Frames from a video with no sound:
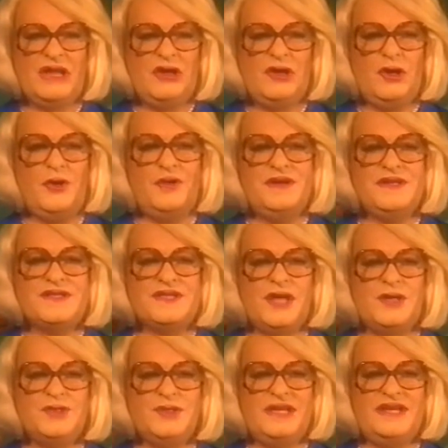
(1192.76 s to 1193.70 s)
Lauren's
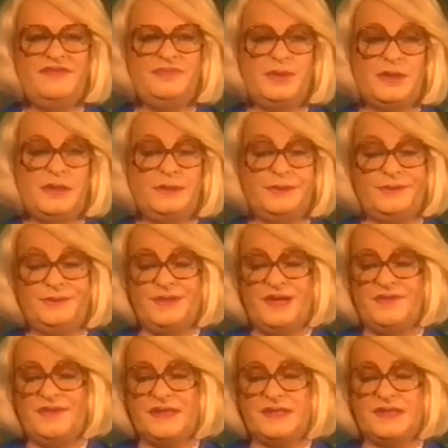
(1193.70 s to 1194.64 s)
going to leave Barlow, you
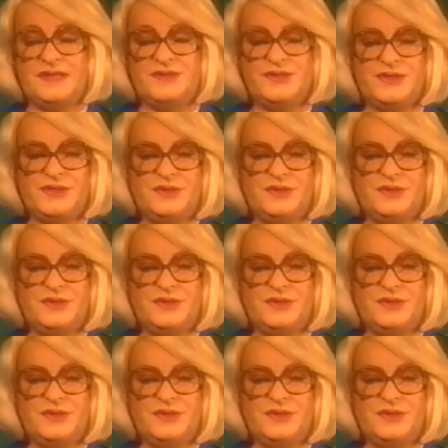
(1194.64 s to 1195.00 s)
know that, don't